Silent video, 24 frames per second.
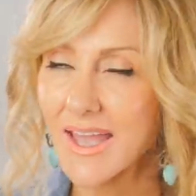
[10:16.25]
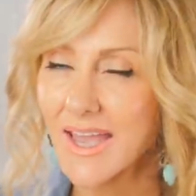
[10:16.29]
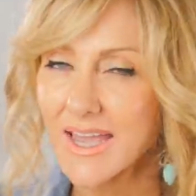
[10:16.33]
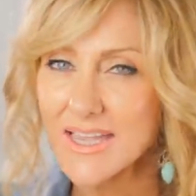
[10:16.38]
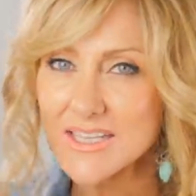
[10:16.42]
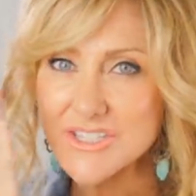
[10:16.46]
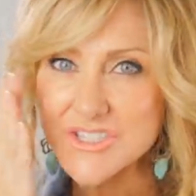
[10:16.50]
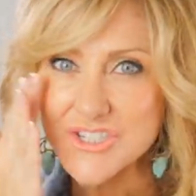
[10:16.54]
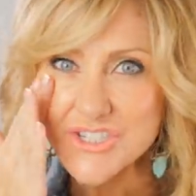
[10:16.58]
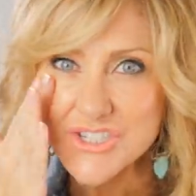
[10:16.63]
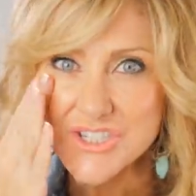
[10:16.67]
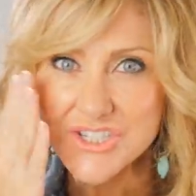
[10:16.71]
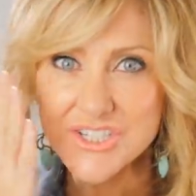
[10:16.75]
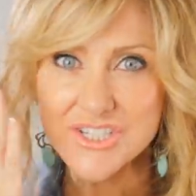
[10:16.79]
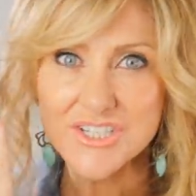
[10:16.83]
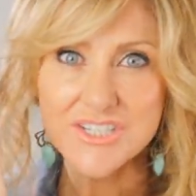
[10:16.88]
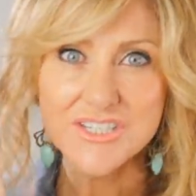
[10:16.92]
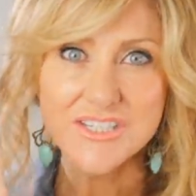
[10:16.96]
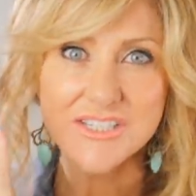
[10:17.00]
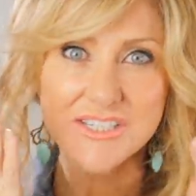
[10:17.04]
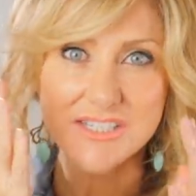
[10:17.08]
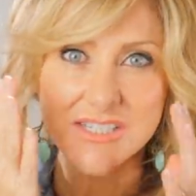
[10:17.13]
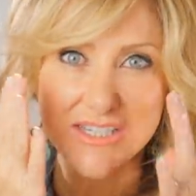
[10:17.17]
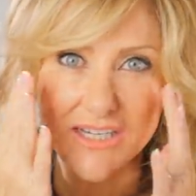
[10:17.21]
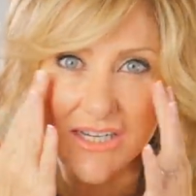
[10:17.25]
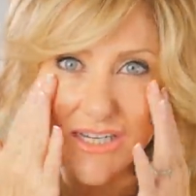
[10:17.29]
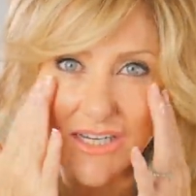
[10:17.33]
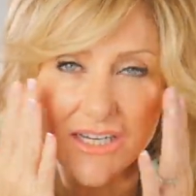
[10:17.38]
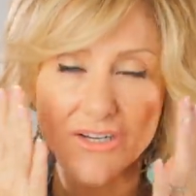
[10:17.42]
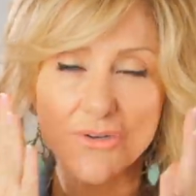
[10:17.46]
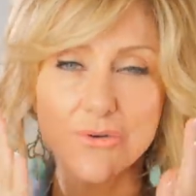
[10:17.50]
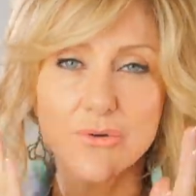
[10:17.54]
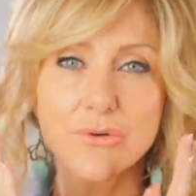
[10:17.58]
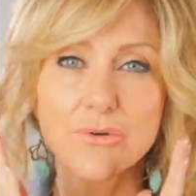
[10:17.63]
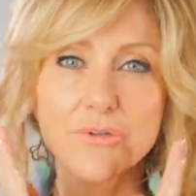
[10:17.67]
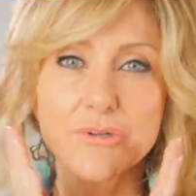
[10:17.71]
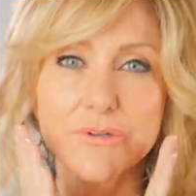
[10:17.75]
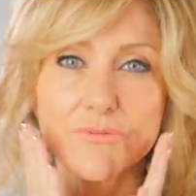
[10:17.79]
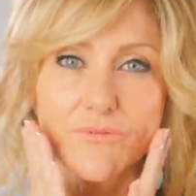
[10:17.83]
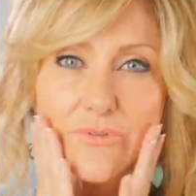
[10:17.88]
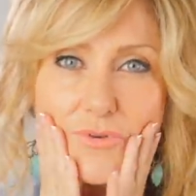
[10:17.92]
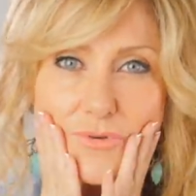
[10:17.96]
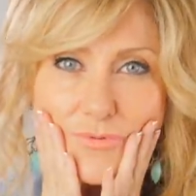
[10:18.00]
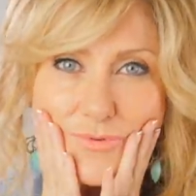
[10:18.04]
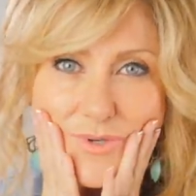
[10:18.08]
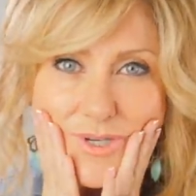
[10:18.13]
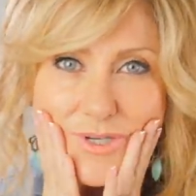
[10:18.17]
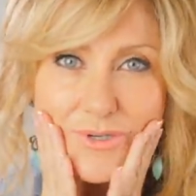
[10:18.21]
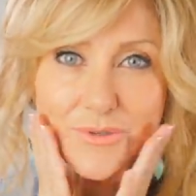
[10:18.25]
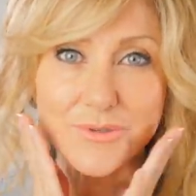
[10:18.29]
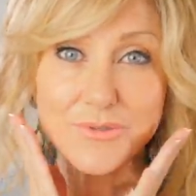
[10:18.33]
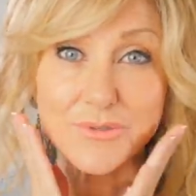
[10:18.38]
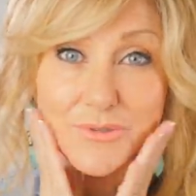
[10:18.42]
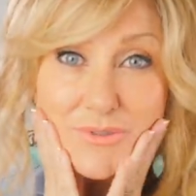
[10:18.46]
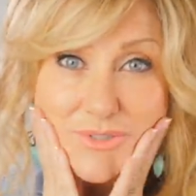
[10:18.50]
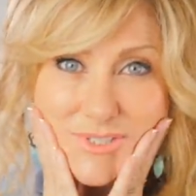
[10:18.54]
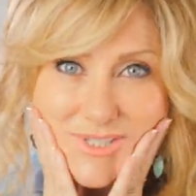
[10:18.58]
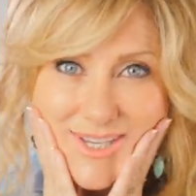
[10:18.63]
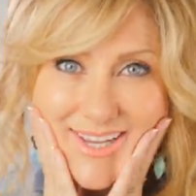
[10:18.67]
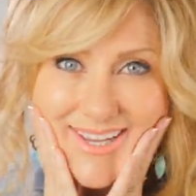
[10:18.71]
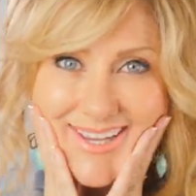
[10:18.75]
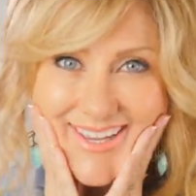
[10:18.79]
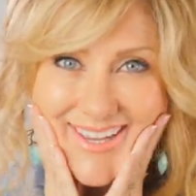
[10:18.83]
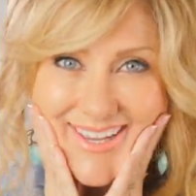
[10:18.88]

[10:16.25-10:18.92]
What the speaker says: it's just going to sit in all of your wrinkles.